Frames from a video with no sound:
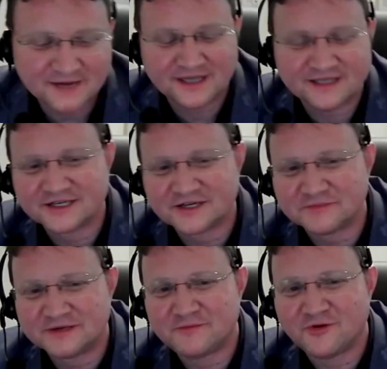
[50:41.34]
I'm a little
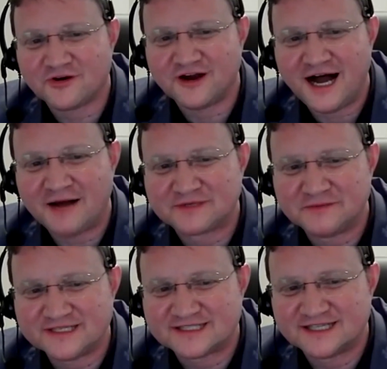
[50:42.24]
bit more
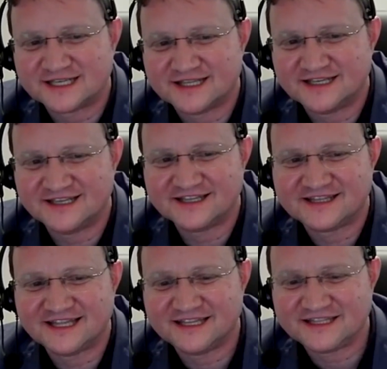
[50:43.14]
optimistic
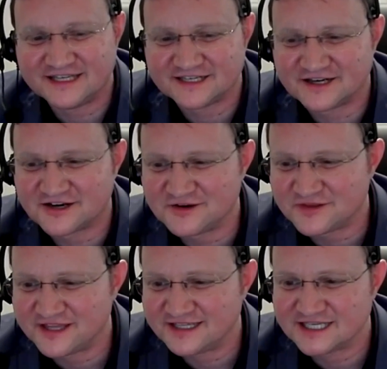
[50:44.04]
that
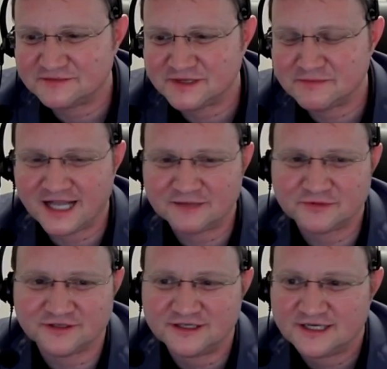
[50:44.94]
things can be
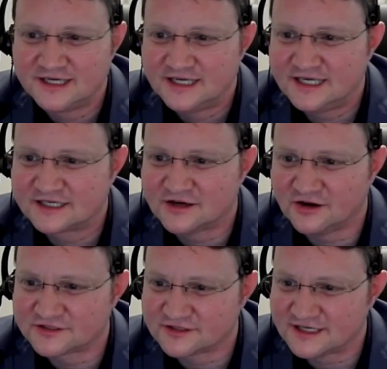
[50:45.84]
malleable in culture.